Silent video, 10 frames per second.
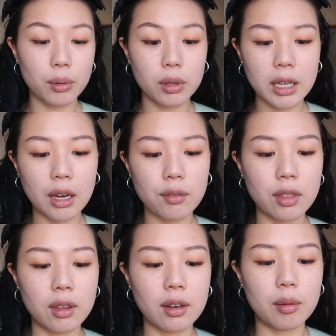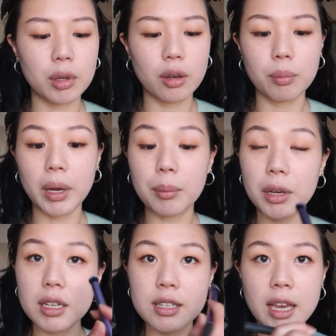I will link everything down below. But I'm
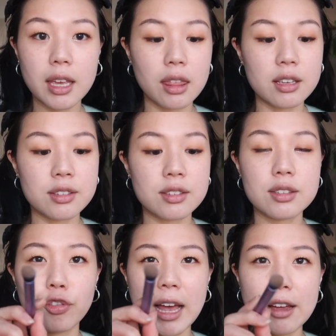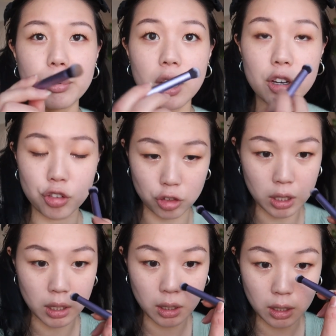gonna take this flat brush
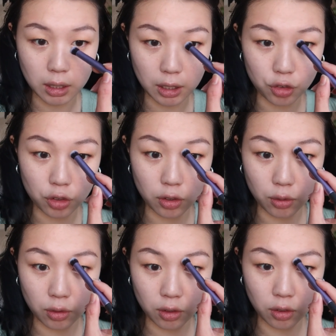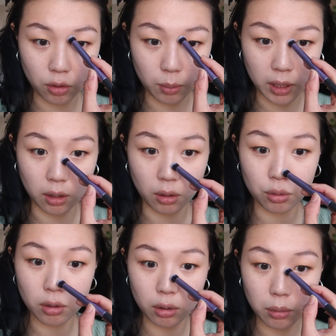and I just use it to do my
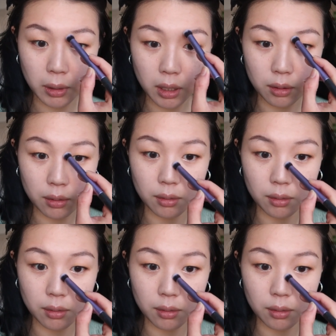nose a little bit.